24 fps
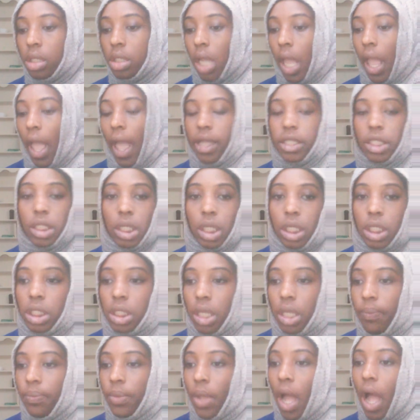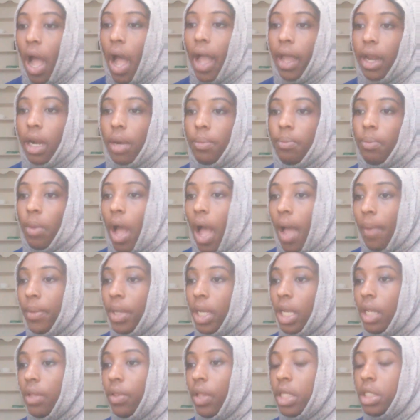actually shipped the item. I
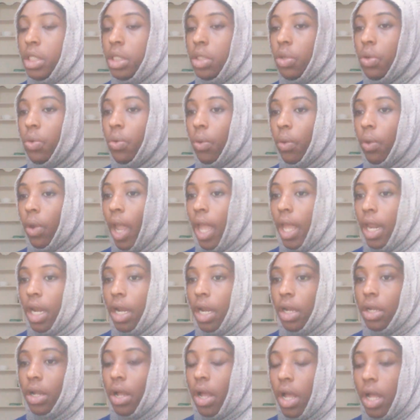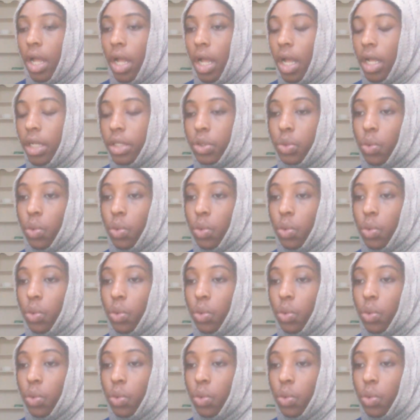believe that she created a